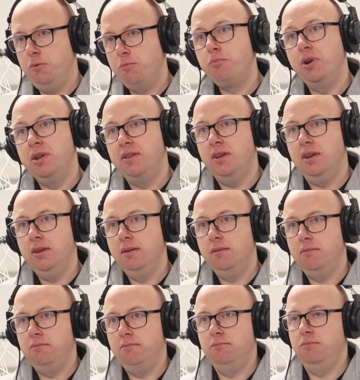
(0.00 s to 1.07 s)
printed
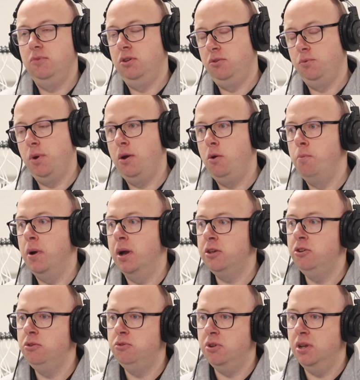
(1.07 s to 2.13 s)
as well, but
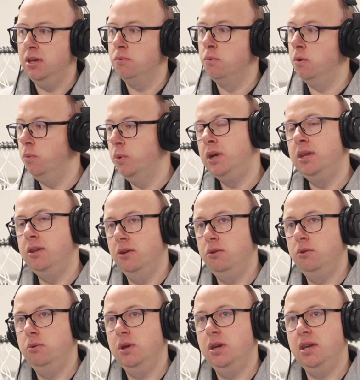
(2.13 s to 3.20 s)
usually what we
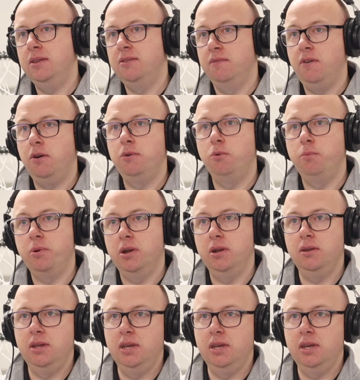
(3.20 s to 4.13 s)
do is a vinyl print.